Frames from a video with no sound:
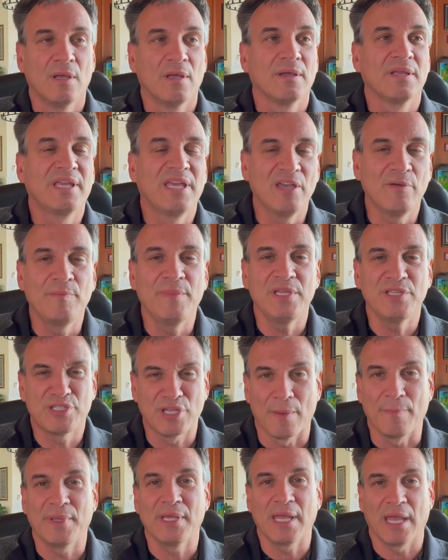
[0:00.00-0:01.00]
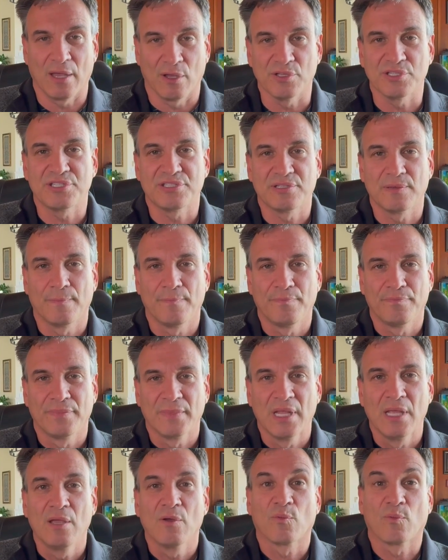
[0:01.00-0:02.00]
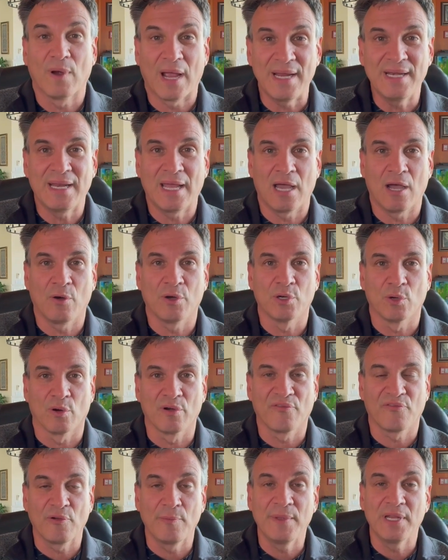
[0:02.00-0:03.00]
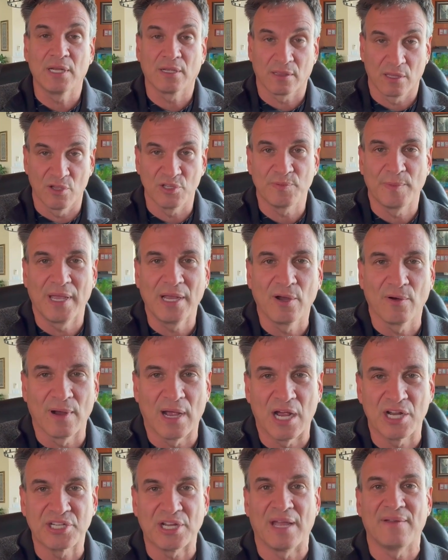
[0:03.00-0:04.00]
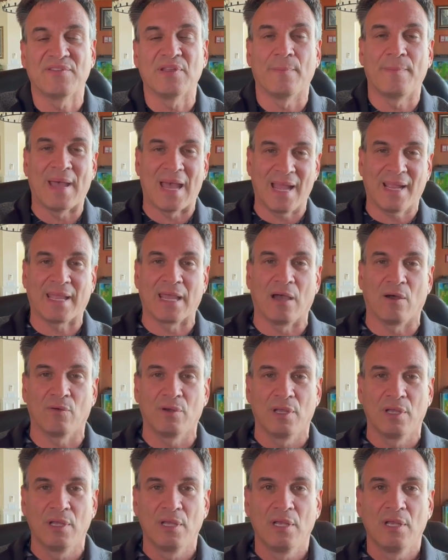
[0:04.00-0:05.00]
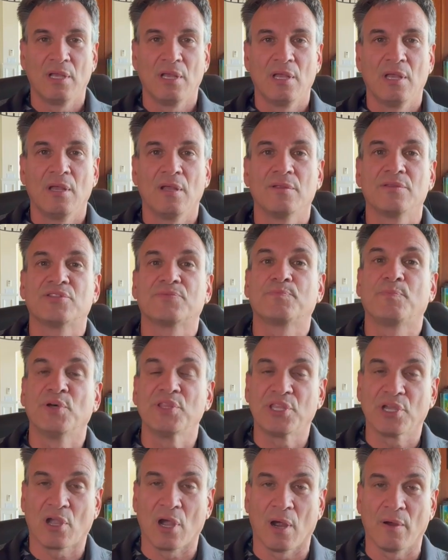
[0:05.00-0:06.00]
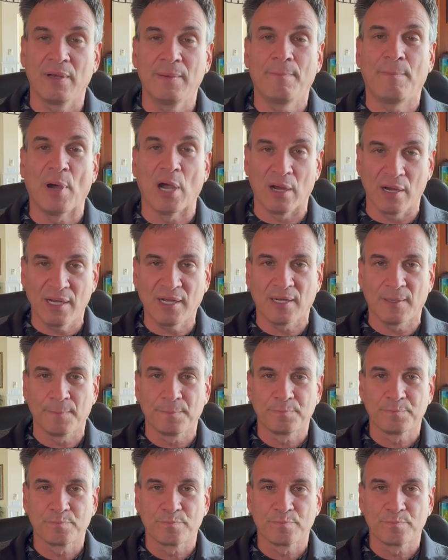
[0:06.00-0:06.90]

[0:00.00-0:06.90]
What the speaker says: Give me something else. Right now, in order for me to close my garage, I have to back out, put the car in park,